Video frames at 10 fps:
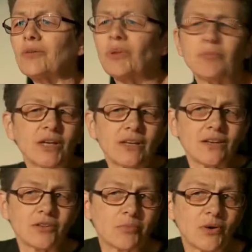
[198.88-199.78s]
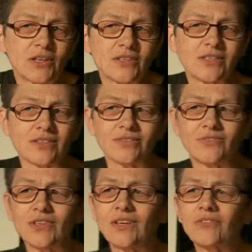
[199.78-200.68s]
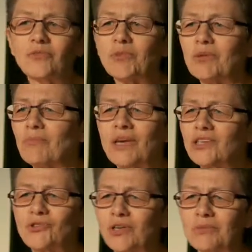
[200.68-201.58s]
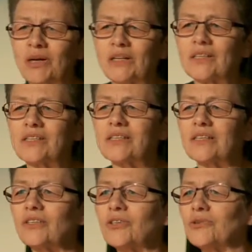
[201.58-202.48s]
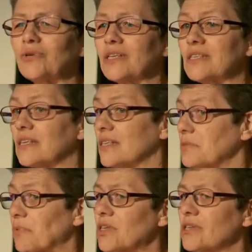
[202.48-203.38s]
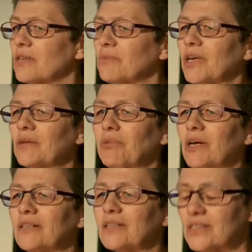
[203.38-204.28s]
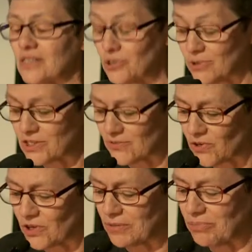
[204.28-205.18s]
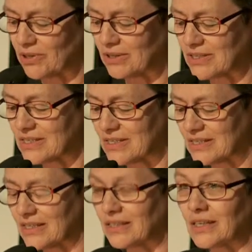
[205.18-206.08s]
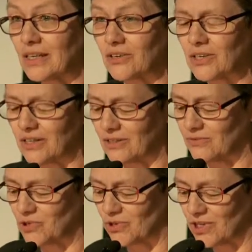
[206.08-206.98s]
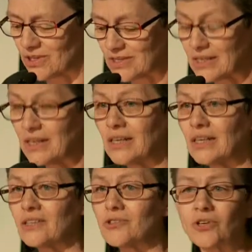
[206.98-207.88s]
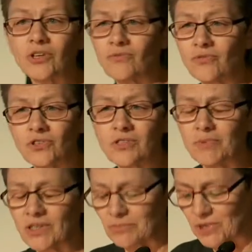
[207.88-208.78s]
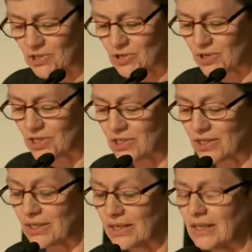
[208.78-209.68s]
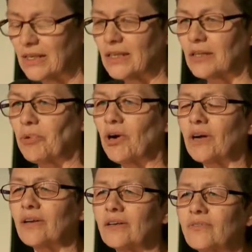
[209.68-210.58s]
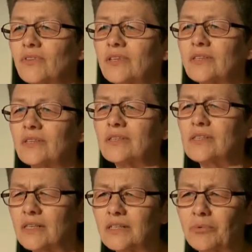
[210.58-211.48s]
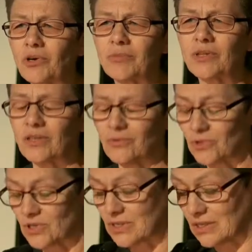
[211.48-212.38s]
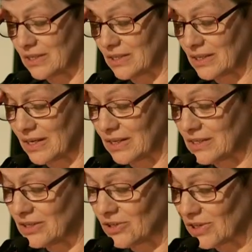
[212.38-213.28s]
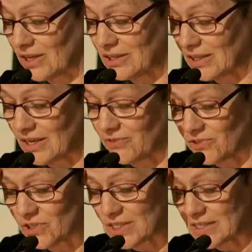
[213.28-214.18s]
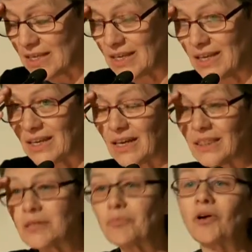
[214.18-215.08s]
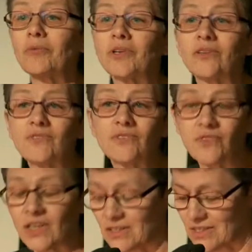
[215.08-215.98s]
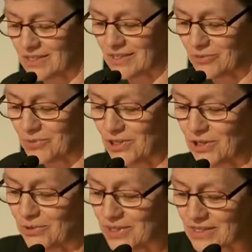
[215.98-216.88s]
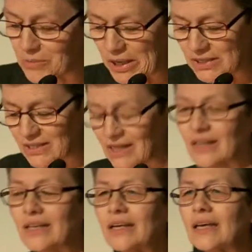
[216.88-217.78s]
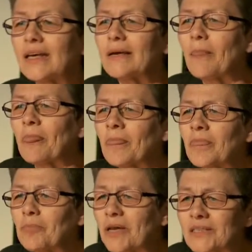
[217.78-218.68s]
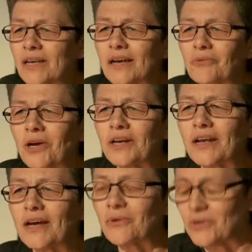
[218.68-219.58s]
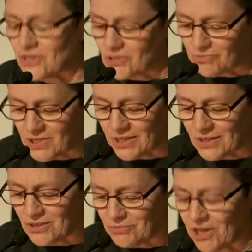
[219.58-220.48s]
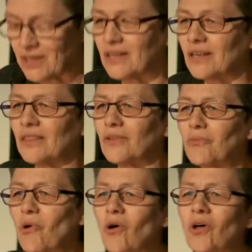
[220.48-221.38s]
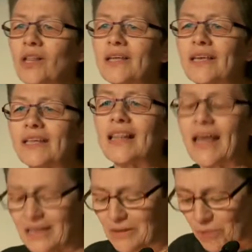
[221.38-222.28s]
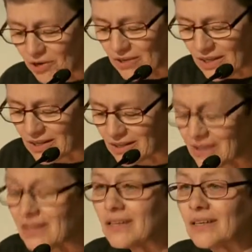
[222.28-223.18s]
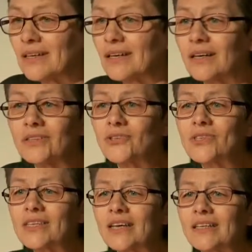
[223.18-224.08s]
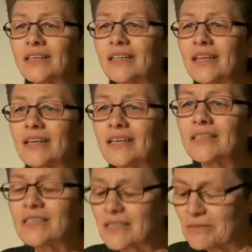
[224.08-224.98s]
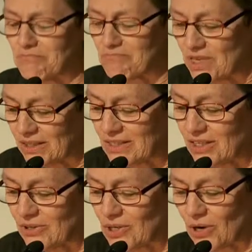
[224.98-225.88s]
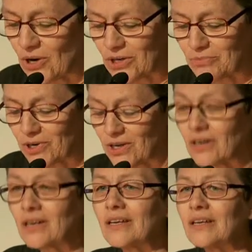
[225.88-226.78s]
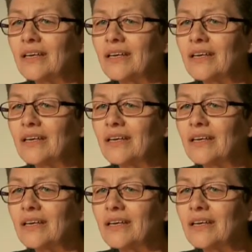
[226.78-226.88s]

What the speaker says: But many other parts of the government make drug policy in the US, and especially make policy, US foreign policy, in the area of drugs. The Drug Enforcement Administration, the part of the State Department that works on anti-narcotic efforts, and the Department of Defense that we know as the Pentagon. The Pentagon right now is reading the writing on the wall in Latin America, understanding that its military hardware,